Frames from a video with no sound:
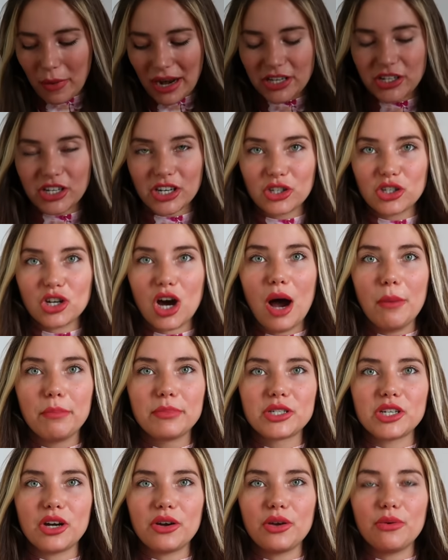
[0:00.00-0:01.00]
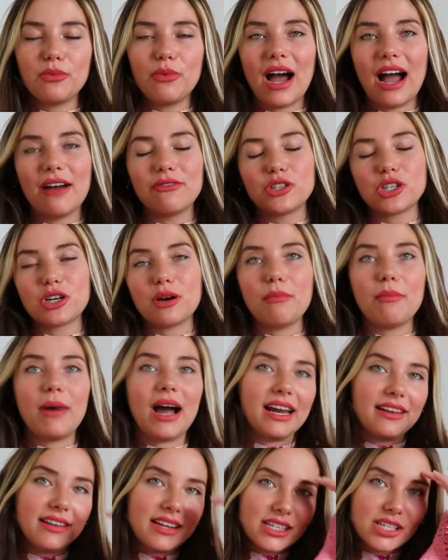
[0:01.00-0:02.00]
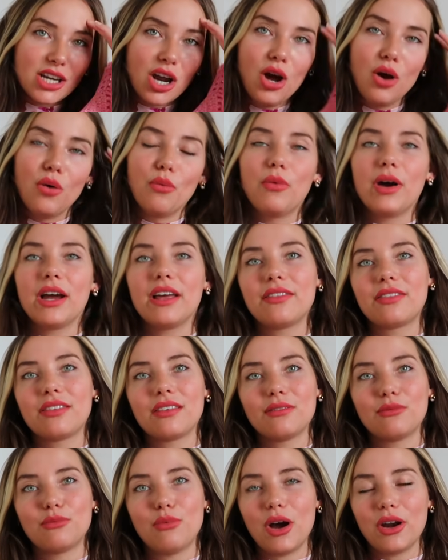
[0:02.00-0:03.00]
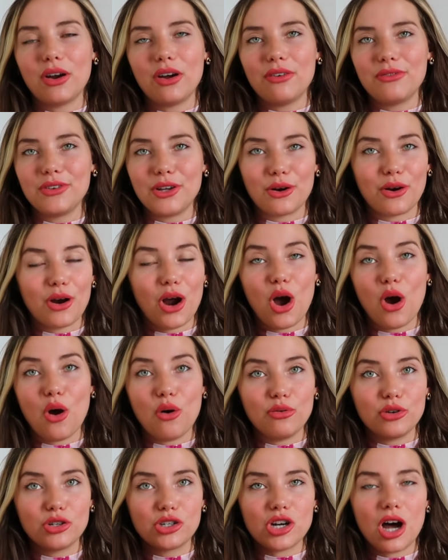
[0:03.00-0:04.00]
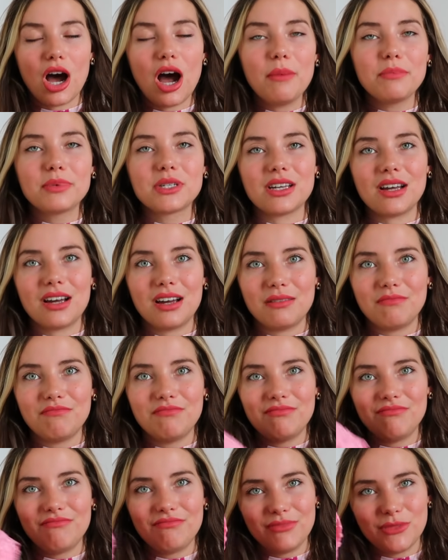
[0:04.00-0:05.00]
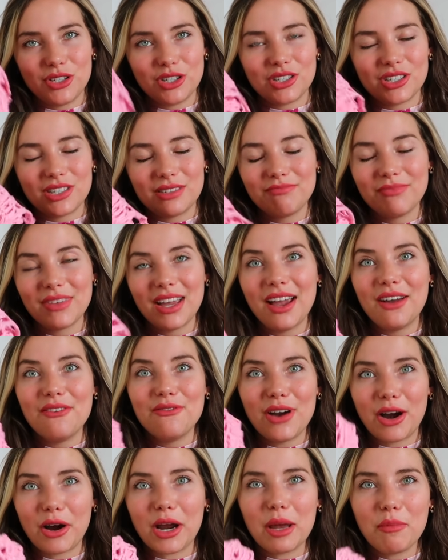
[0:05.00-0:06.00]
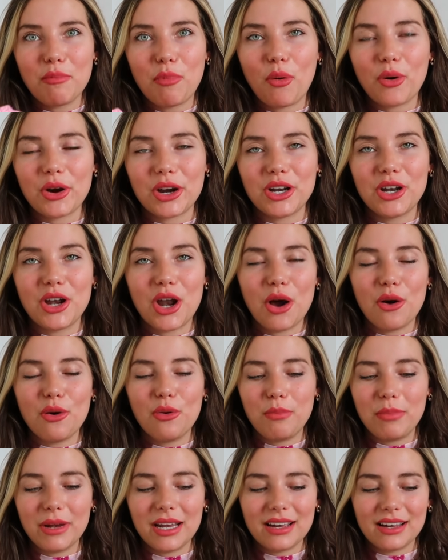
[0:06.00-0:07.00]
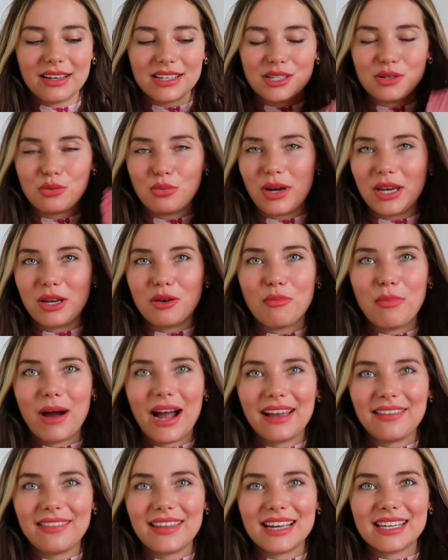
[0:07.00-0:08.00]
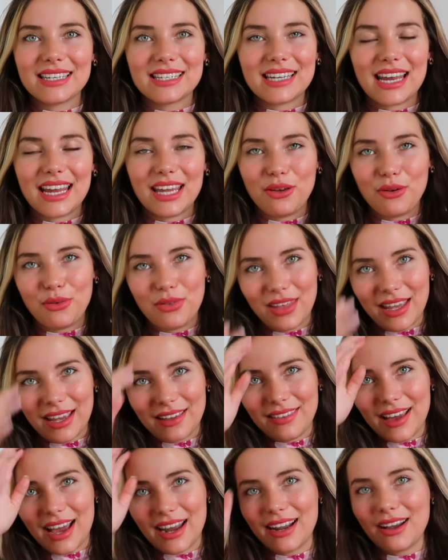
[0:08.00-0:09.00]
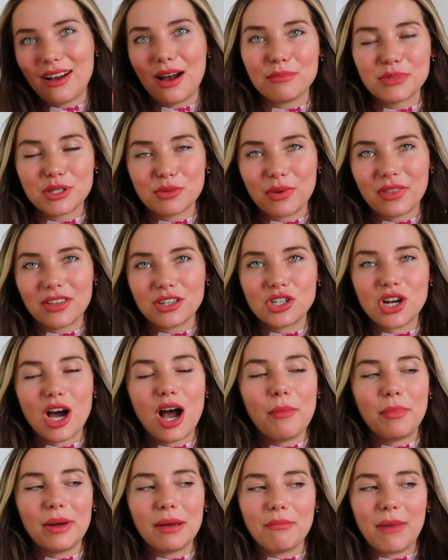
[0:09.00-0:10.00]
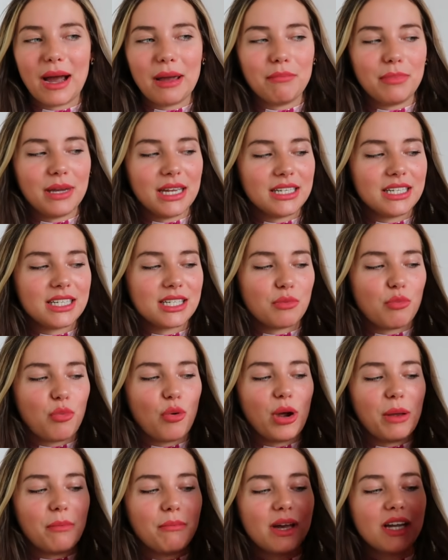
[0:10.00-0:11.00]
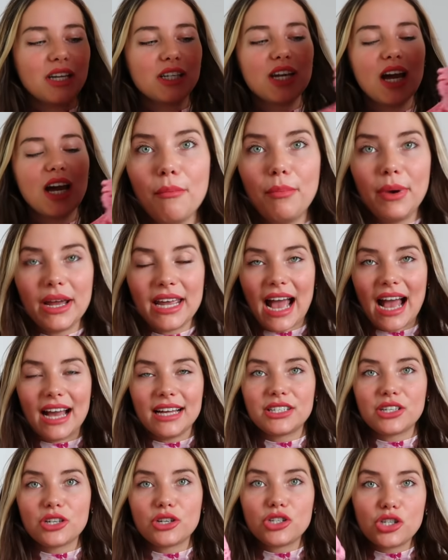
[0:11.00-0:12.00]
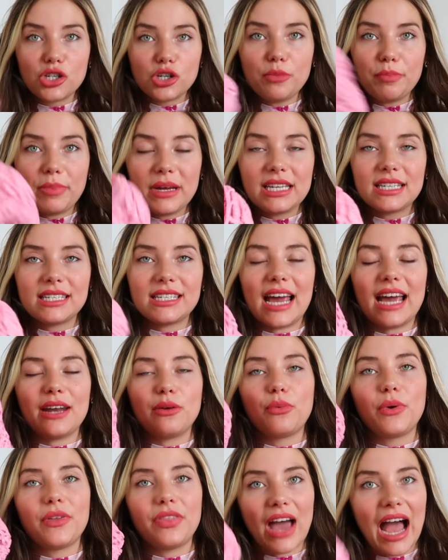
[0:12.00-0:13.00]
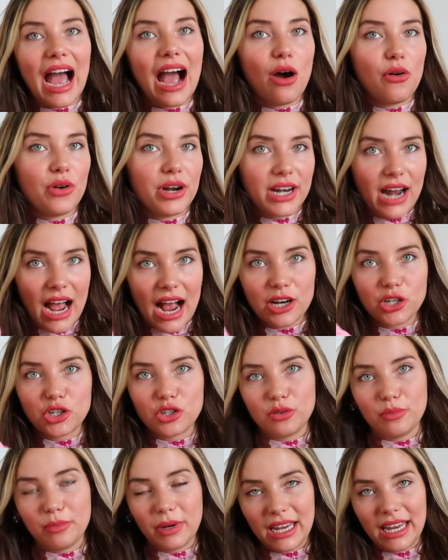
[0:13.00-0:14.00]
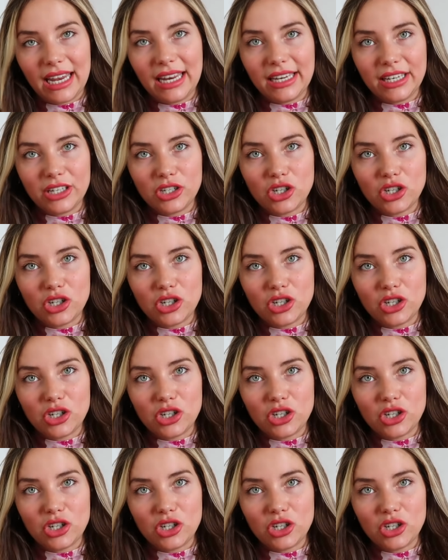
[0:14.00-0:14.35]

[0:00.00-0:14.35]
matching top. So you will have to combine this with one of your own tops. Um, just very important note because when you buy this and you think that it comes with a top, it might be a disappointment. But yeah, it's a two-piece set without an actual bikini